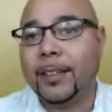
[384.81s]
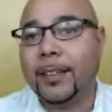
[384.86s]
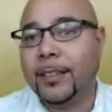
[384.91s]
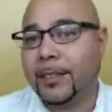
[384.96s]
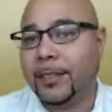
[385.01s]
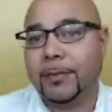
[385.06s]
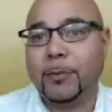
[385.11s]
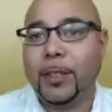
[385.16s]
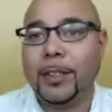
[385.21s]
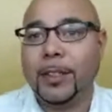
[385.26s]

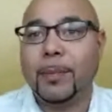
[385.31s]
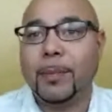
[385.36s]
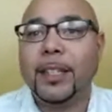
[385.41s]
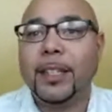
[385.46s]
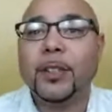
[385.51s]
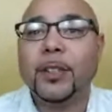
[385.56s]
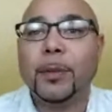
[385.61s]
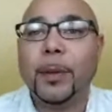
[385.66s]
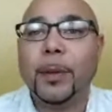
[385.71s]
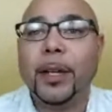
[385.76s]
okay, I guess it
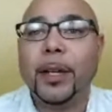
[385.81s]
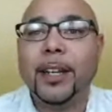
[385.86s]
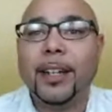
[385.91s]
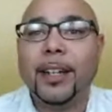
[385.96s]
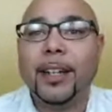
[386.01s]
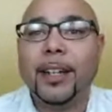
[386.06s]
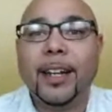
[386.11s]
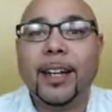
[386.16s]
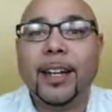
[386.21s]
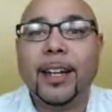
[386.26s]
wasn't
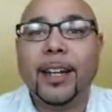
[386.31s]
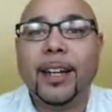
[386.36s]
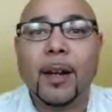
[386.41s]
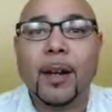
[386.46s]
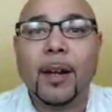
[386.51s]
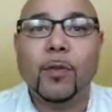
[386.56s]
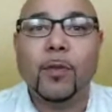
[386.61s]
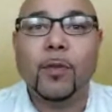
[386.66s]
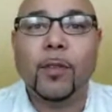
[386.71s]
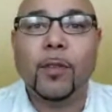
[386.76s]
meant to
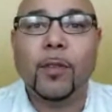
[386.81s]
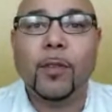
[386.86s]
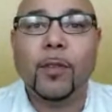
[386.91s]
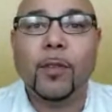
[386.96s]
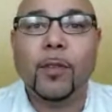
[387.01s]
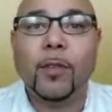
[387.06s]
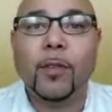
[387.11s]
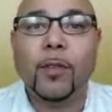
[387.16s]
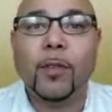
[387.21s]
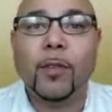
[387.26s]
be, and then I
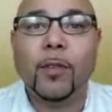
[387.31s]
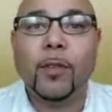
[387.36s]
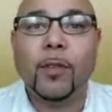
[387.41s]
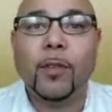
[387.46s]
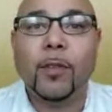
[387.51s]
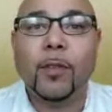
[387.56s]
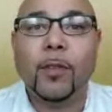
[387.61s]
move on.